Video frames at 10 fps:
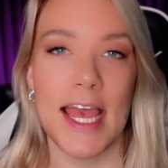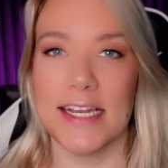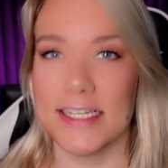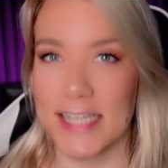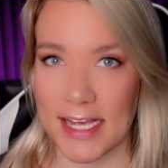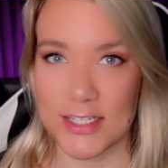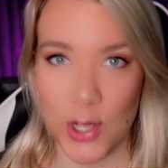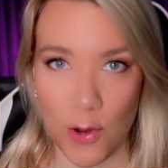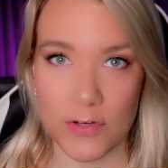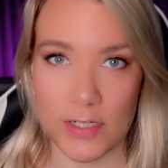and a text
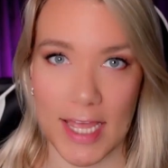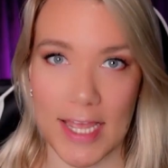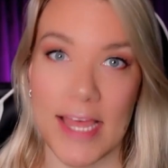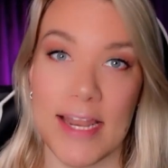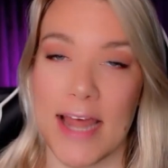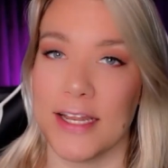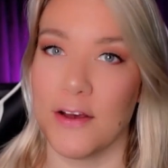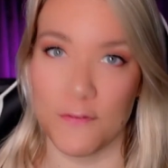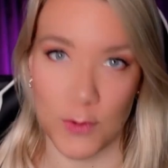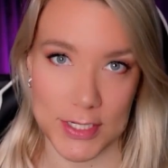overlay and adding a
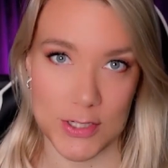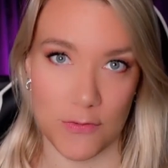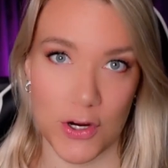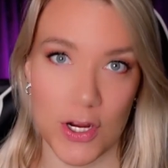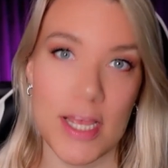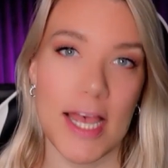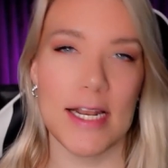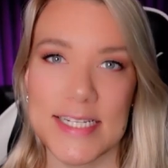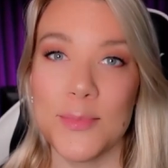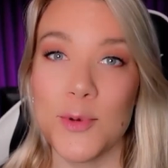voiceover. And
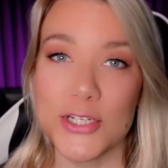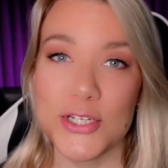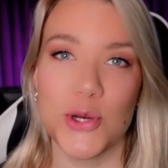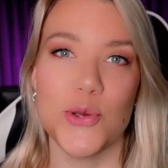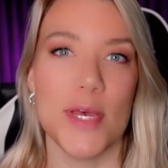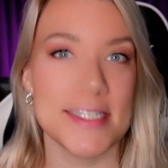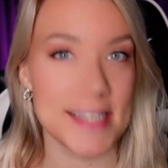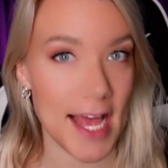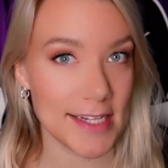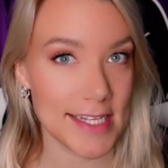I'm going to show you
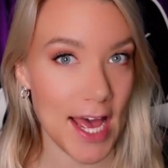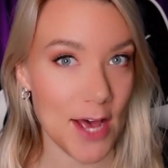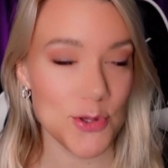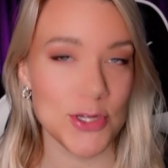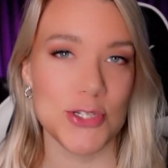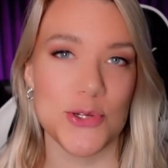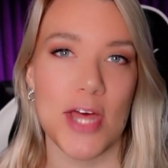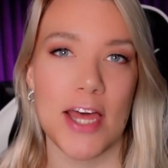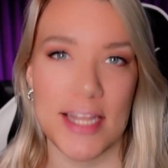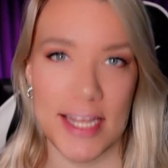exactly how you can do
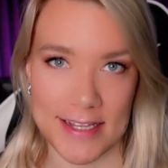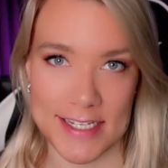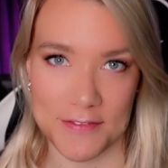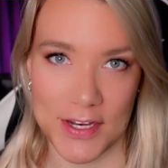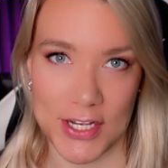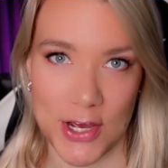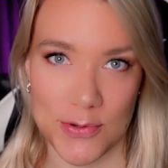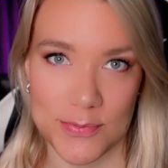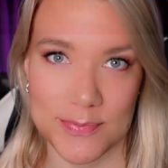that in this video.